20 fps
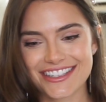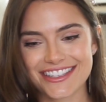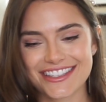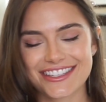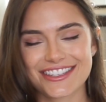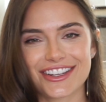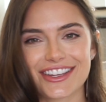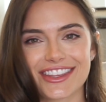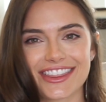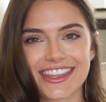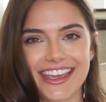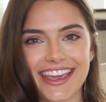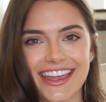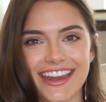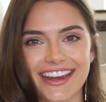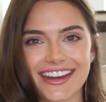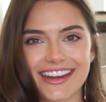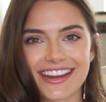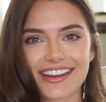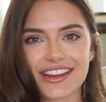just took the
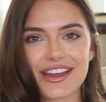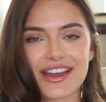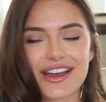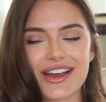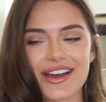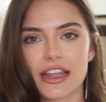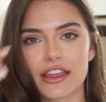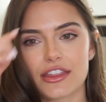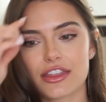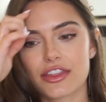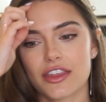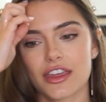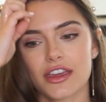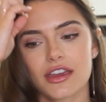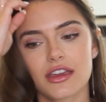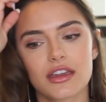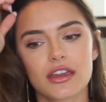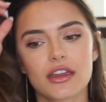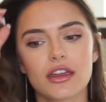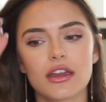cake. I
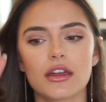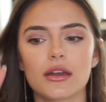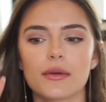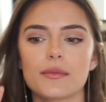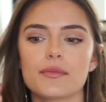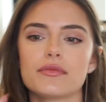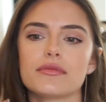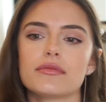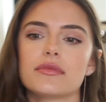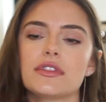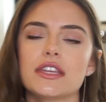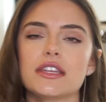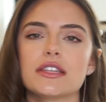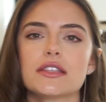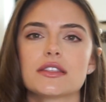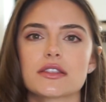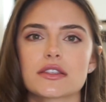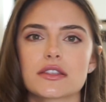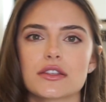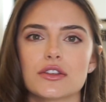think
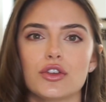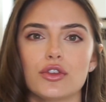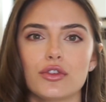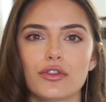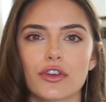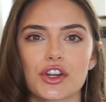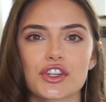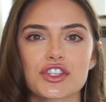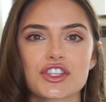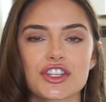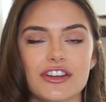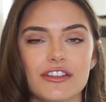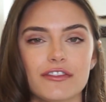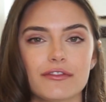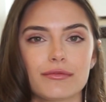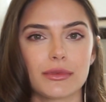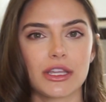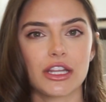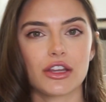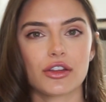this new version of
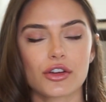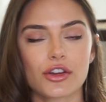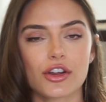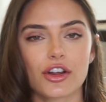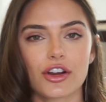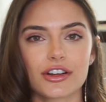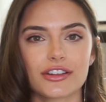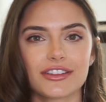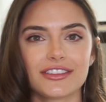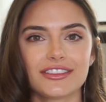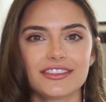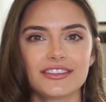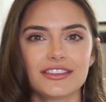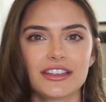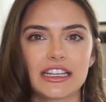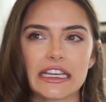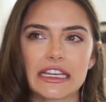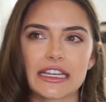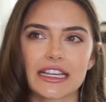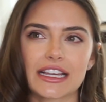Meteor Garden
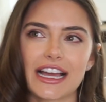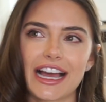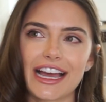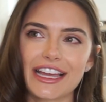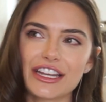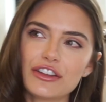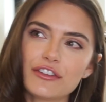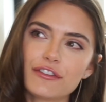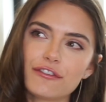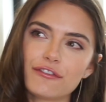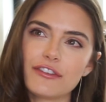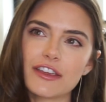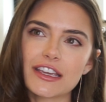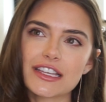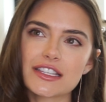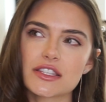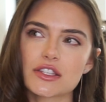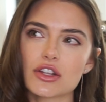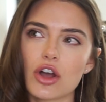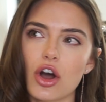kind of
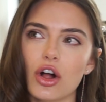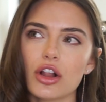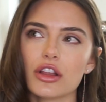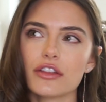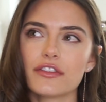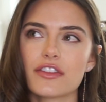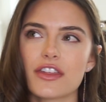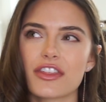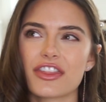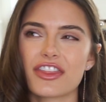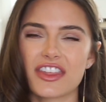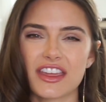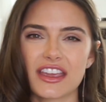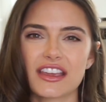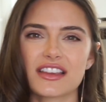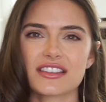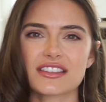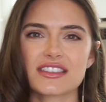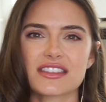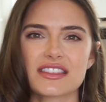fixed all of the
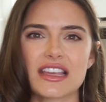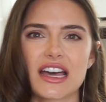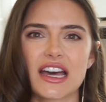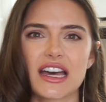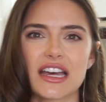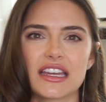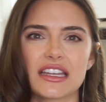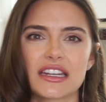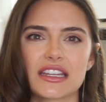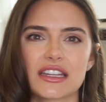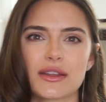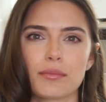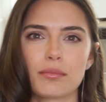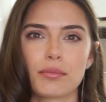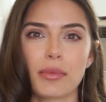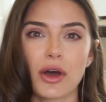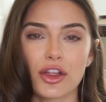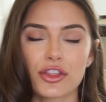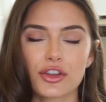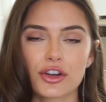things that
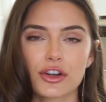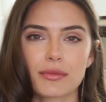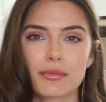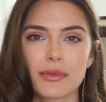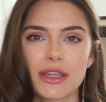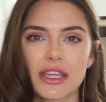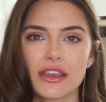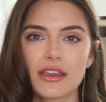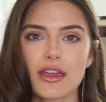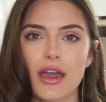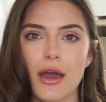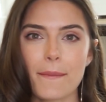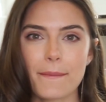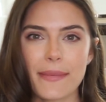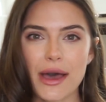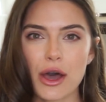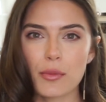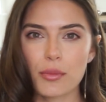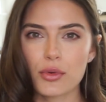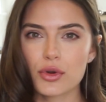bothered me
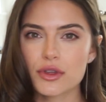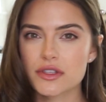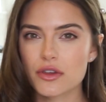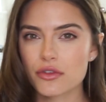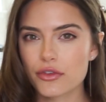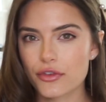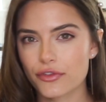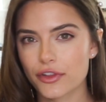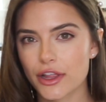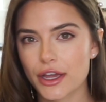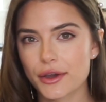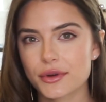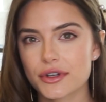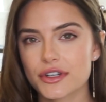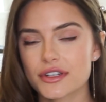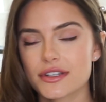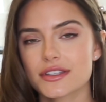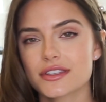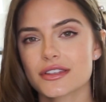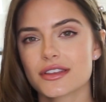about Boys Over
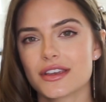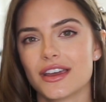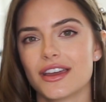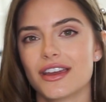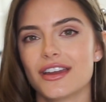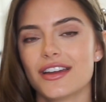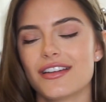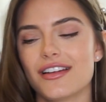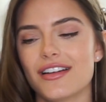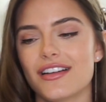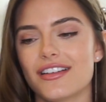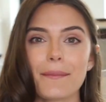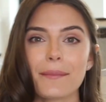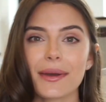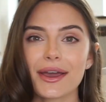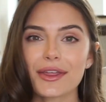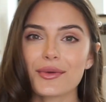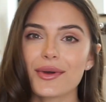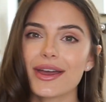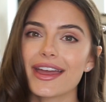Flowers. And
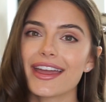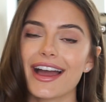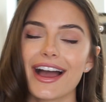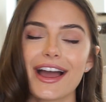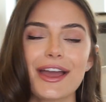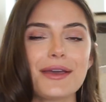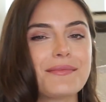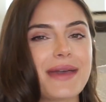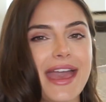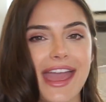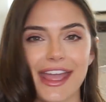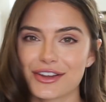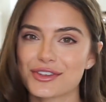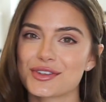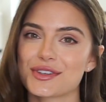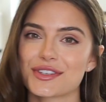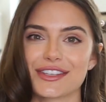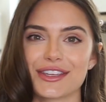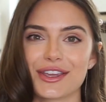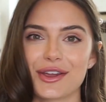by the way, I am
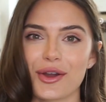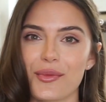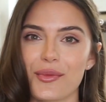anxiously